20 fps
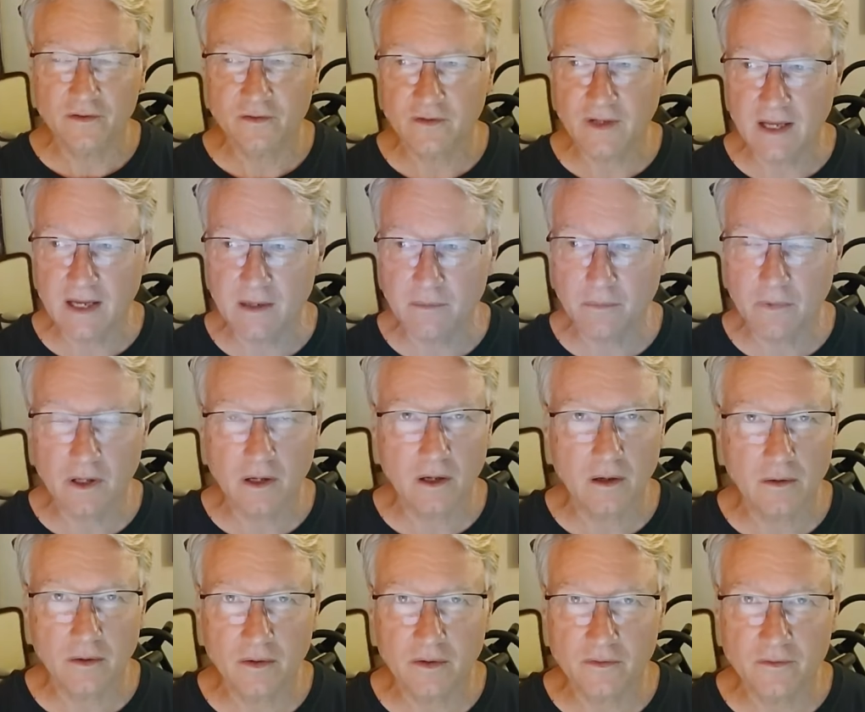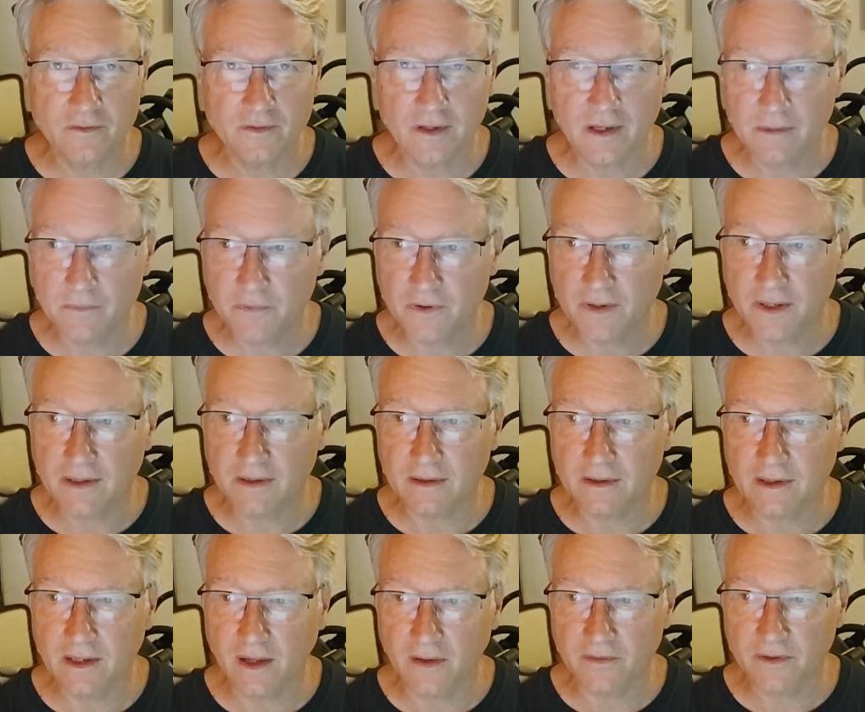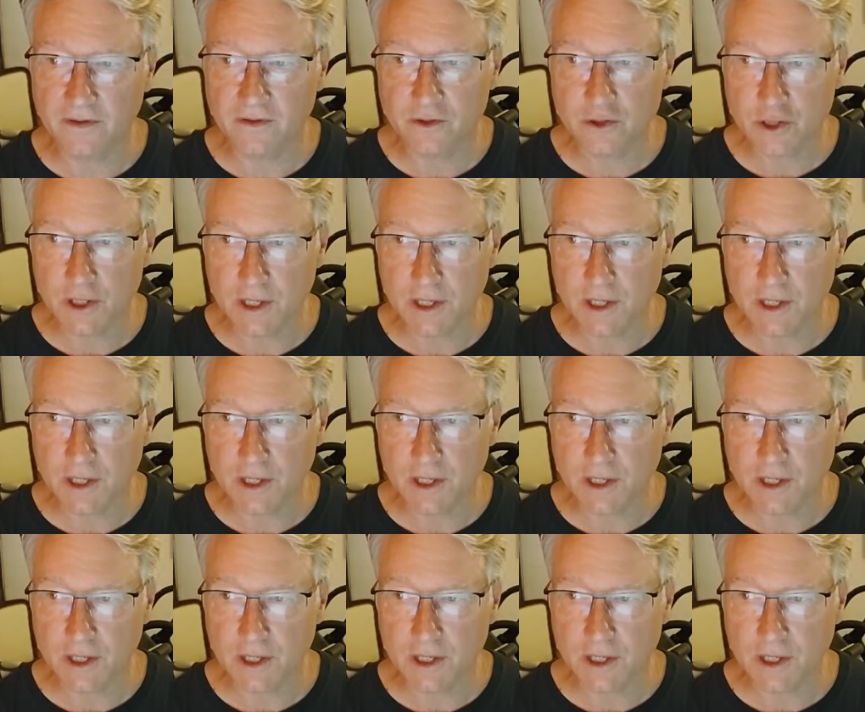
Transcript: the same thing. Nothing's